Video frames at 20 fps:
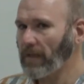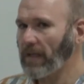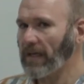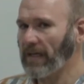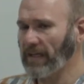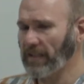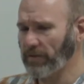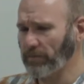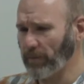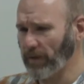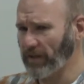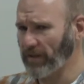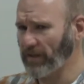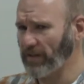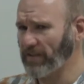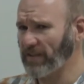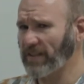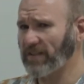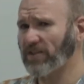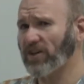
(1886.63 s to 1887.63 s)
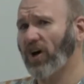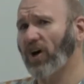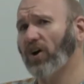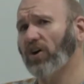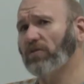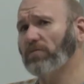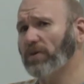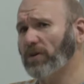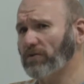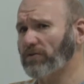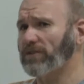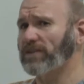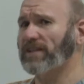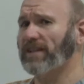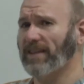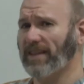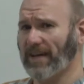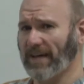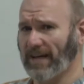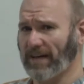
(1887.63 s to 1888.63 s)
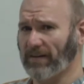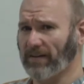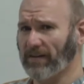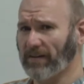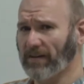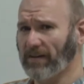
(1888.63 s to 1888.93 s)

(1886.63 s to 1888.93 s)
It's because it's almost there.